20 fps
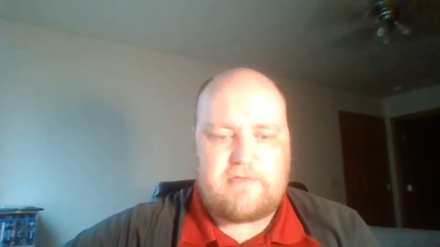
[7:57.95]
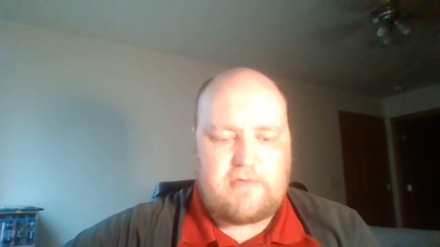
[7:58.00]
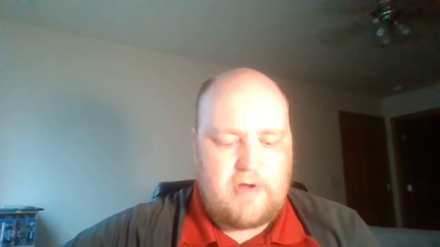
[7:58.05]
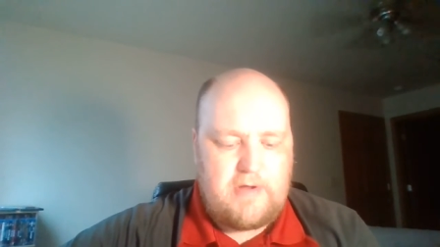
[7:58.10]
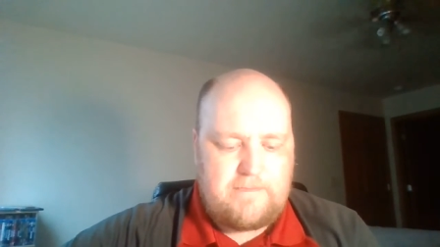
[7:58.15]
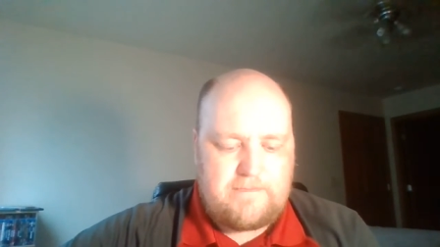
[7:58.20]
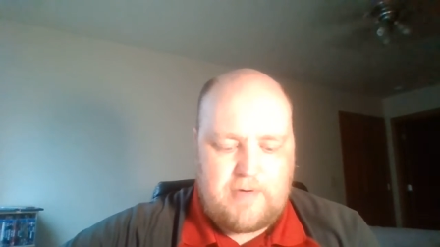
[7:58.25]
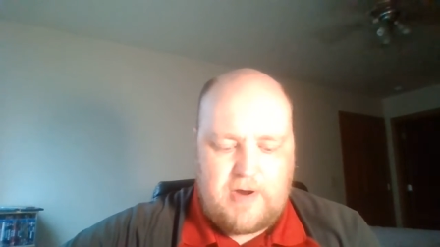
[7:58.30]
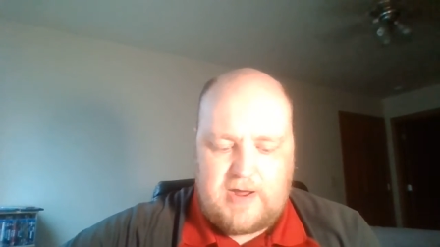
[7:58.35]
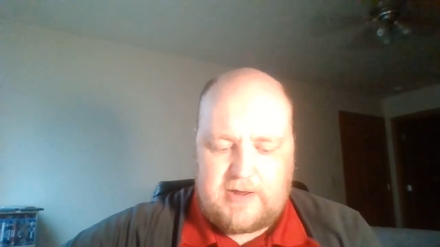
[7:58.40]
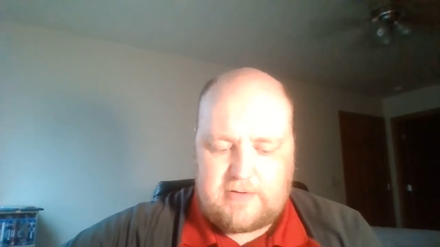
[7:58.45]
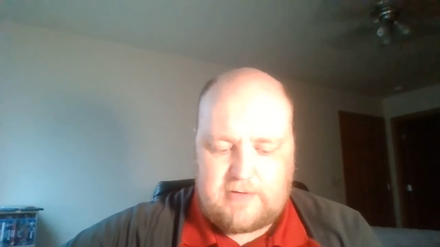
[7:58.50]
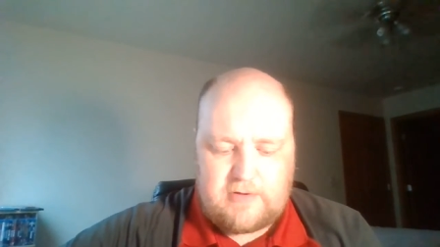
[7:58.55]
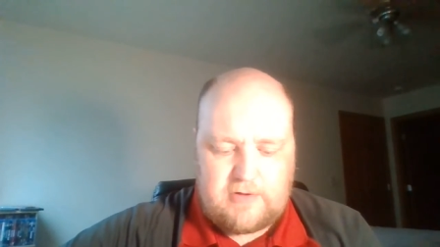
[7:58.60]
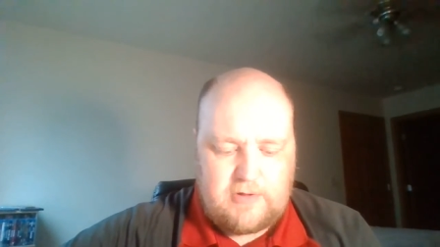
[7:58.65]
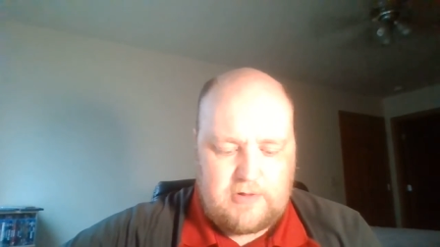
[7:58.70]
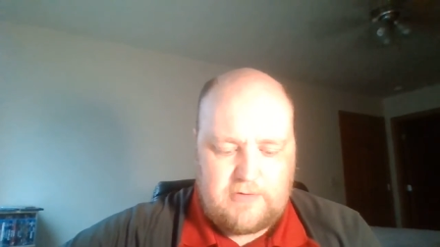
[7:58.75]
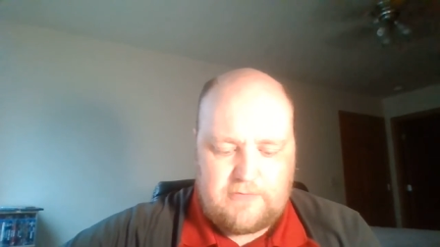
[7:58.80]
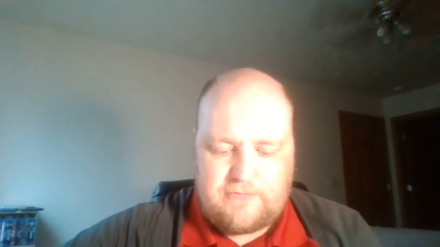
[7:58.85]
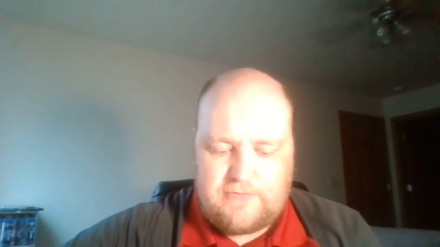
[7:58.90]
great
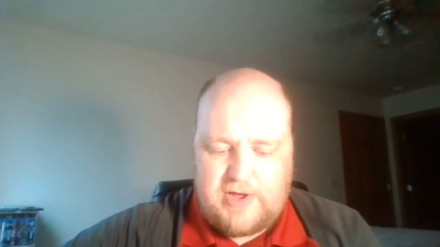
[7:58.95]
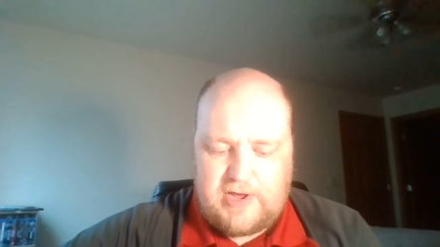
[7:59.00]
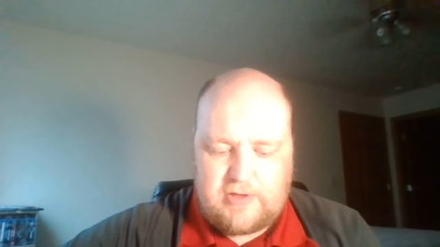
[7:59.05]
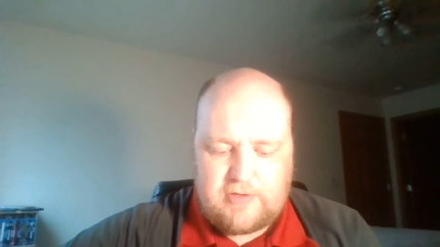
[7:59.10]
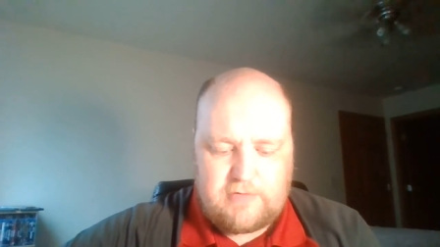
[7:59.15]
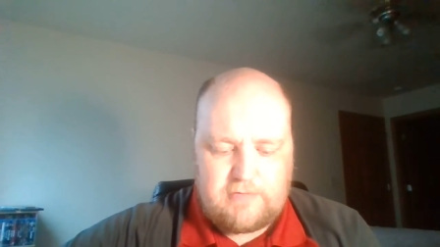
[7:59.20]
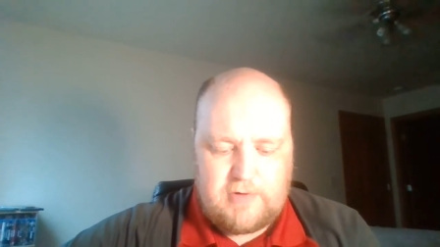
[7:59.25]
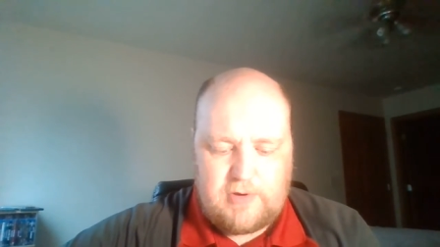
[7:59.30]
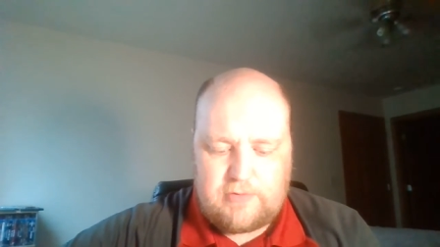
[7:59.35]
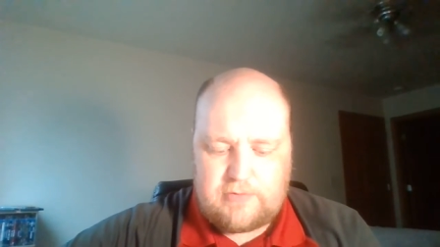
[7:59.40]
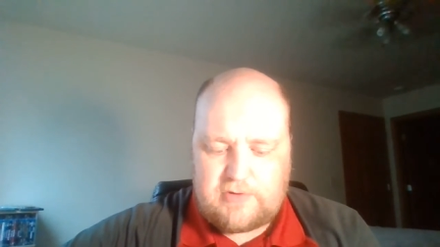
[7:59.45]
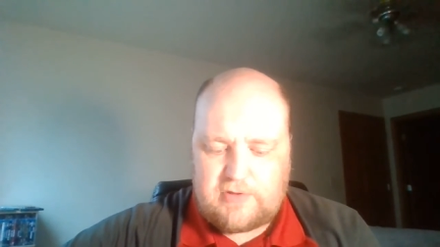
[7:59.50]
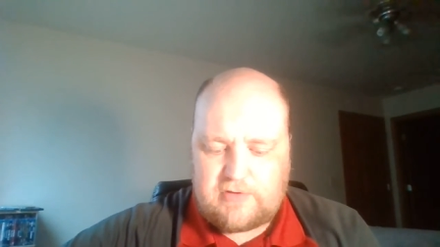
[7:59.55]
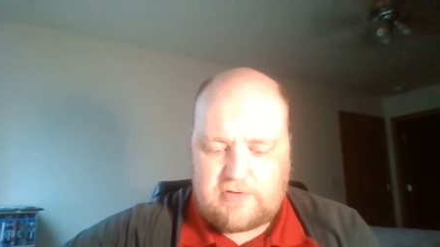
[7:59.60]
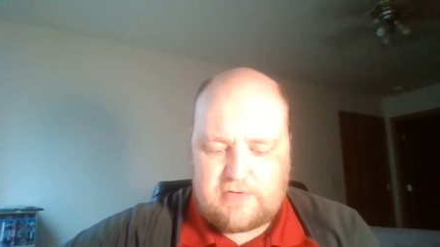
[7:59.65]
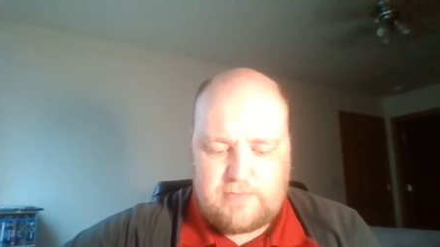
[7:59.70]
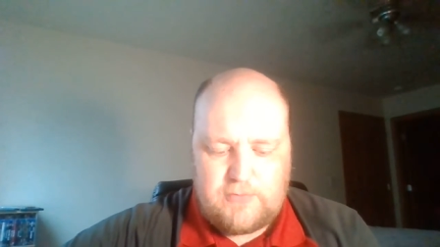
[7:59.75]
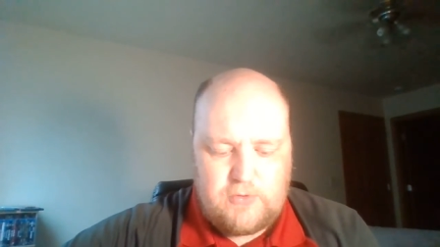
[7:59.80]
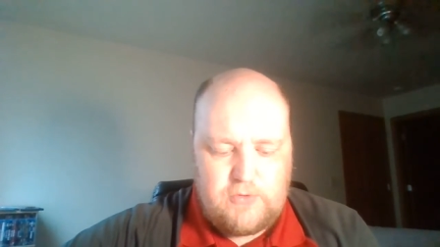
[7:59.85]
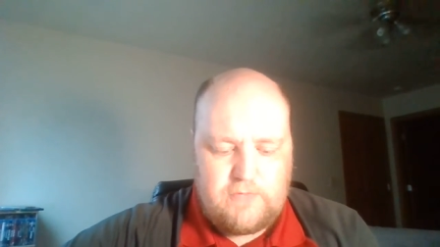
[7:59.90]
practical effects throughout
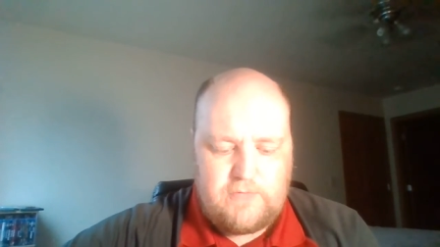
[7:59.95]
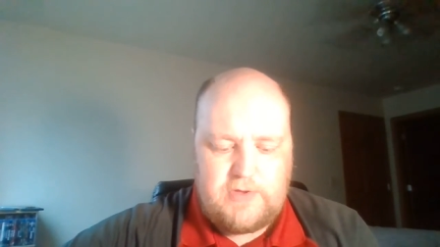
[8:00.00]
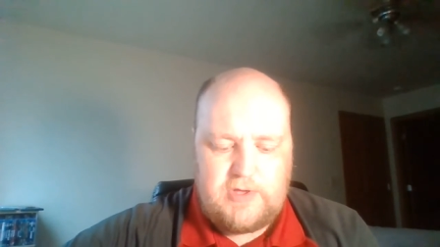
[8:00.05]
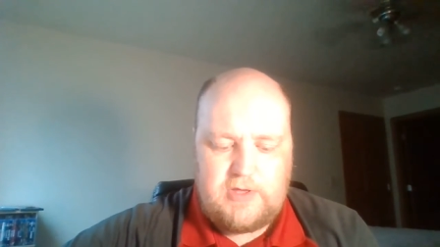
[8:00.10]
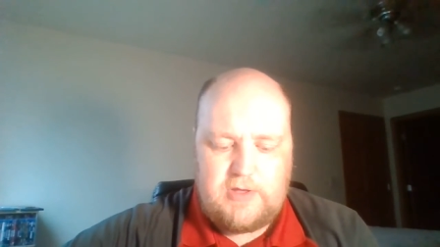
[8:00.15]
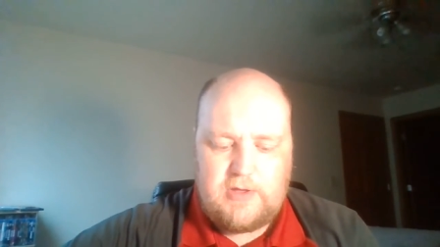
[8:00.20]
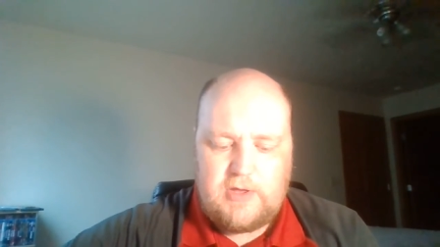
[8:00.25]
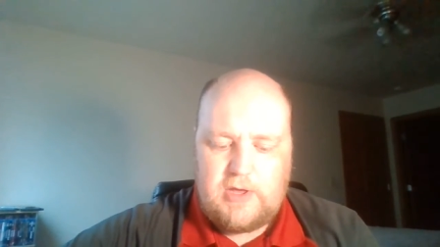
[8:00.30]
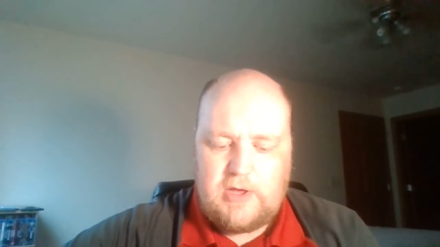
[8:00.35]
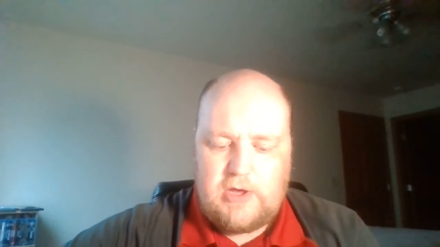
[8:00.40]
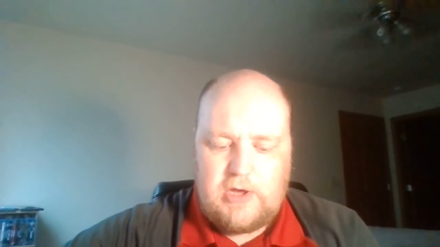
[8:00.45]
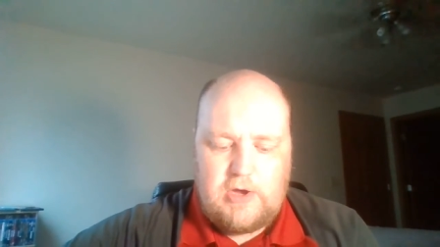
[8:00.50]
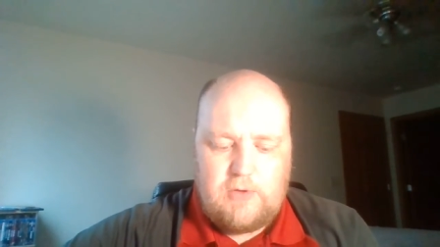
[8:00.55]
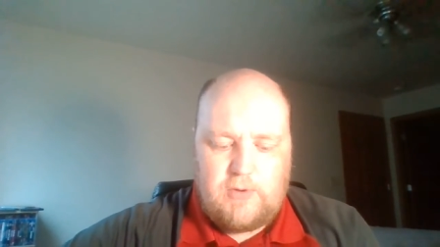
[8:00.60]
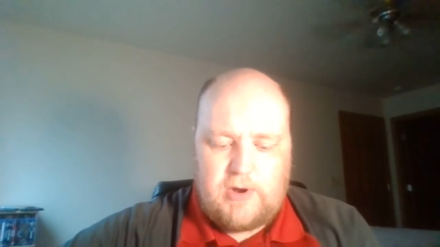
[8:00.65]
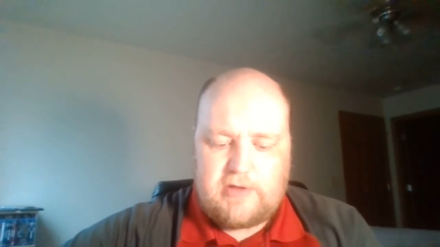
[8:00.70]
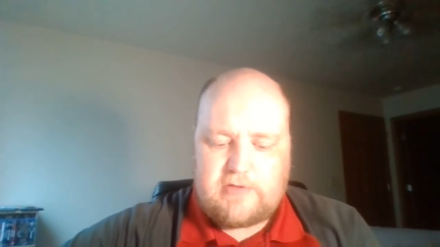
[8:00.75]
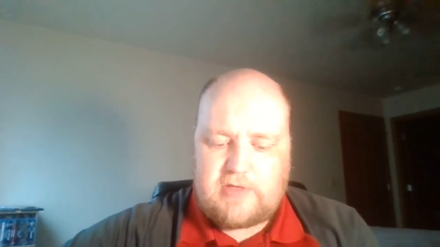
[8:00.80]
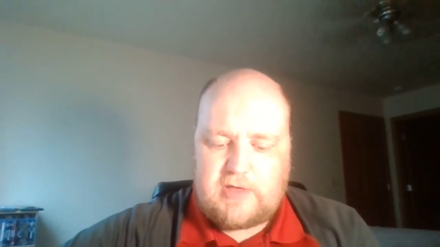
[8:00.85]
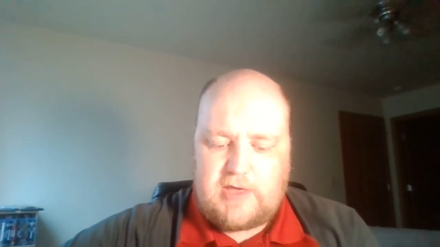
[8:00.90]
this movie.
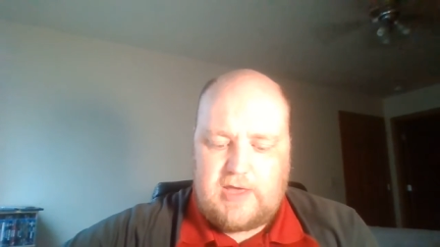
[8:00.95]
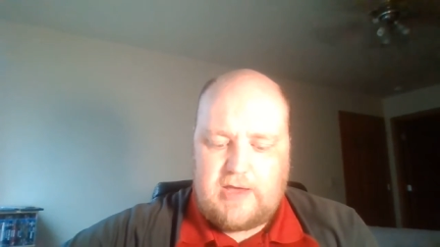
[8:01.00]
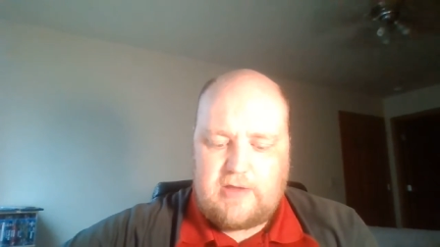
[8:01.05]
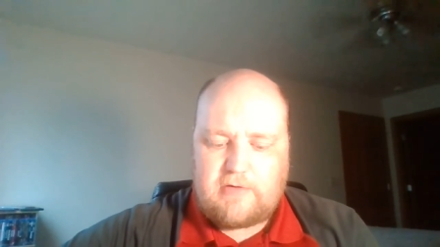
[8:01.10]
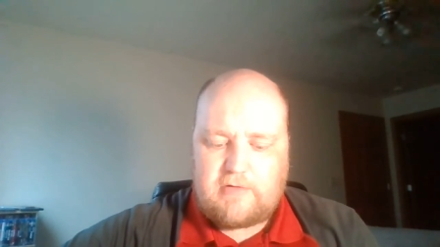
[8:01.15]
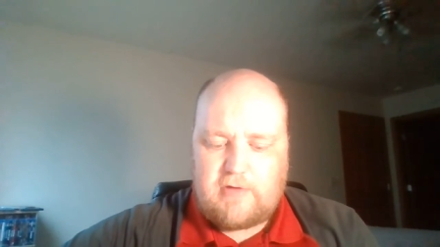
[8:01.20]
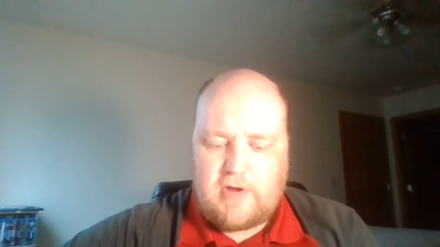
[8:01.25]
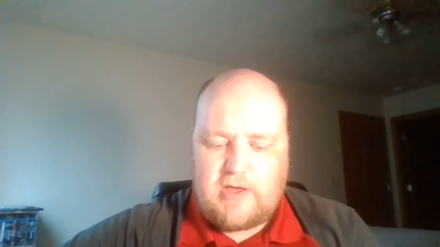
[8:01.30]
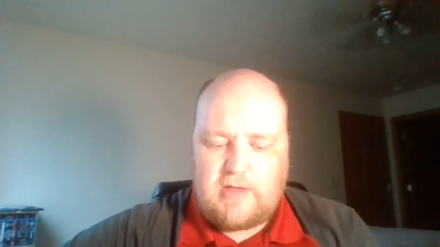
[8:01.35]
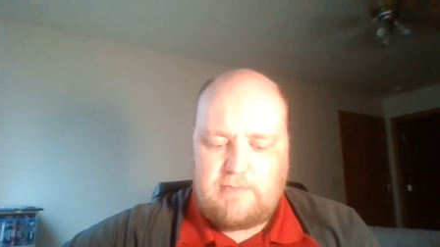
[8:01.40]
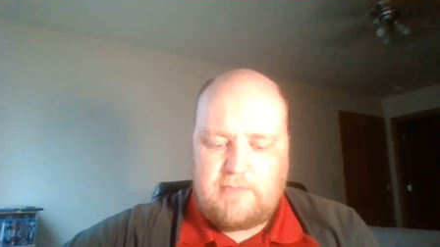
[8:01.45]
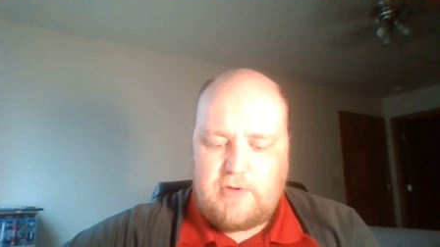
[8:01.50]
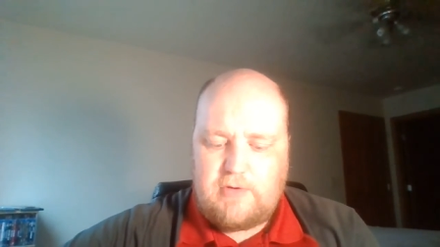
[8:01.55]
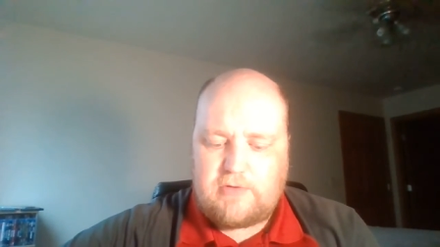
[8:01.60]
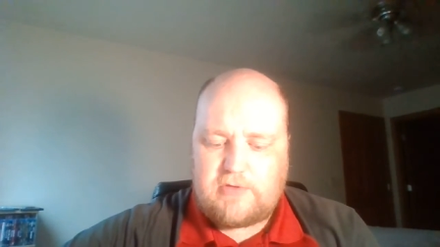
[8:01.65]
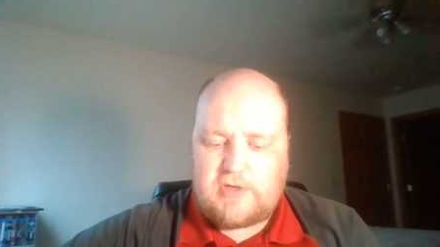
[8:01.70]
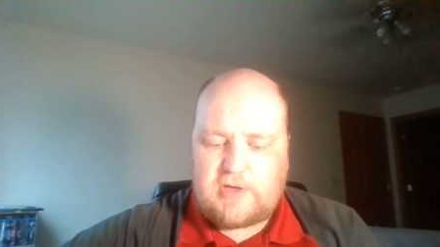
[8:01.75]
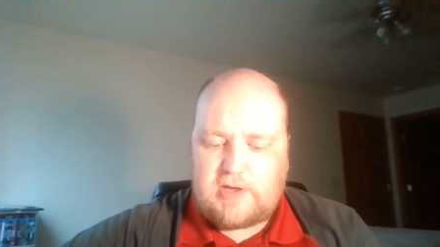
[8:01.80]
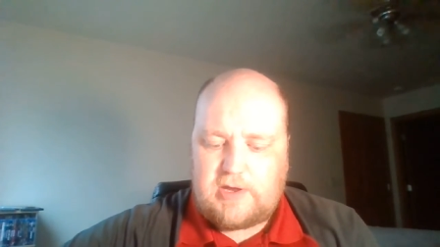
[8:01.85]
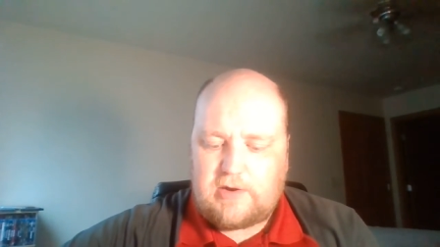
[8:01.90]
Once again, great
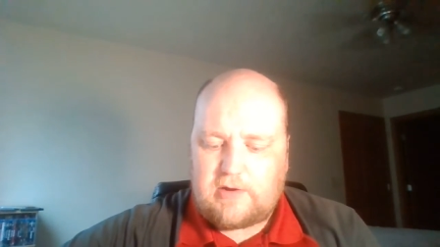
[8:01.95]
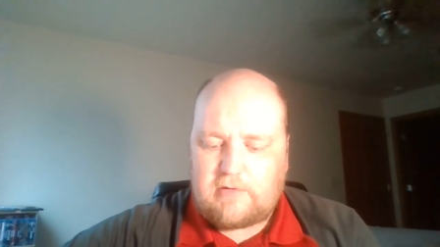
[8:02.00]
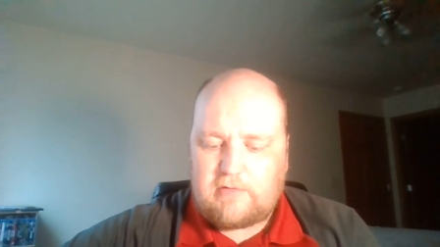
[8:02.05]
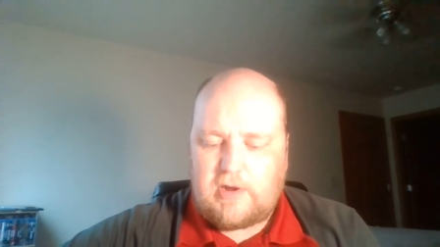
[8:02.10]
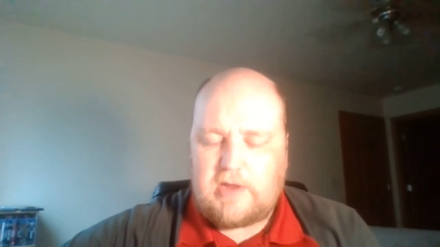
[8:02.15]
music and a